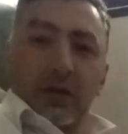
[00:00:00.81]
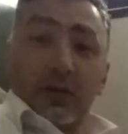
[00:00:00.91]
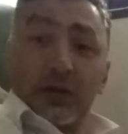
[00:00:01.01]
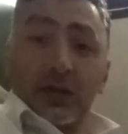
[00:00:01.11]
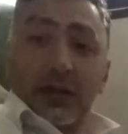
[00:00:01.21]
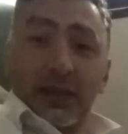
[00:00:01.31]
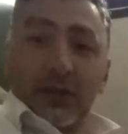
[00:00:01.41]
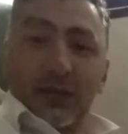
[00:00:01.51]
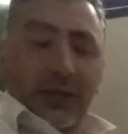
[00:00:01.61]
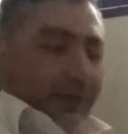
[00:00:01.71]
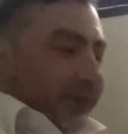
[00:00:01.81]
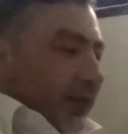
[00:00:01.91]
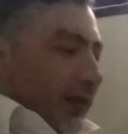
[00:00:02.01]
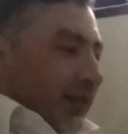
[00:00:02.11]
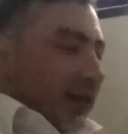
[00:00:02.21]
Well, hello,
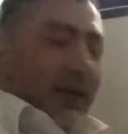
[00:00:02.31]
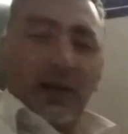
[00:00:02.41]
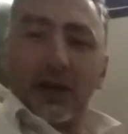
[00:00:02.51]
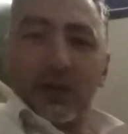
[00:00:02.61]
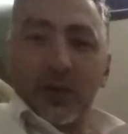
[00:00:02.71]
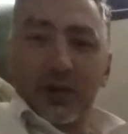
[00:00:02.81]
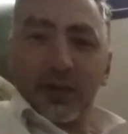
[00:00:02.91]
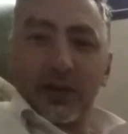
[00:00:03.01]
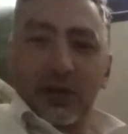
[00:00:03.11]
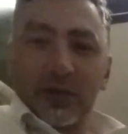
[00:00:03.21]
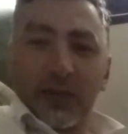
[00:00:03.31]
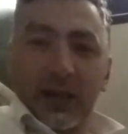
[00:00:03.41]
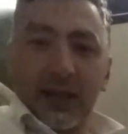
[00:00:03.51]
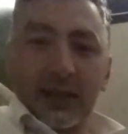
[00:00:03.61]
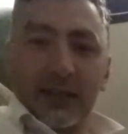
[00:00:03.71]
welcome along to my
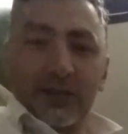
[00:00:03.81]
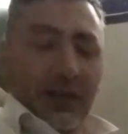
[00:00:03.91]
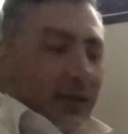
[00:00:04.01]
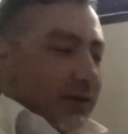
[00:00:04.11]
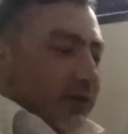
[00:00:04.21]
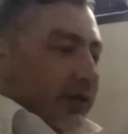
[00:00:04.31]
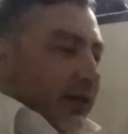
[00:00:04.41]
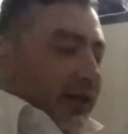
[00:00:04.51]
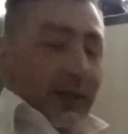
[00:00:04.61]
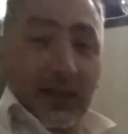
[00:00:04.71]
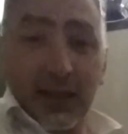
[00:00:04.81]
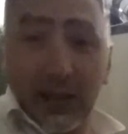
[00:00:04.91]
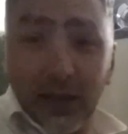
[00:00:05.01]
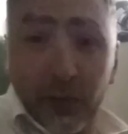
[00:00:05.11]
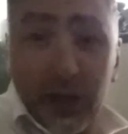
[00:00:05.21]
latest video.
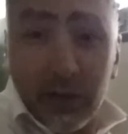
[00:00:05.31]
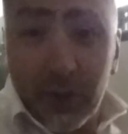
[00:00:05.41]
Today we're going to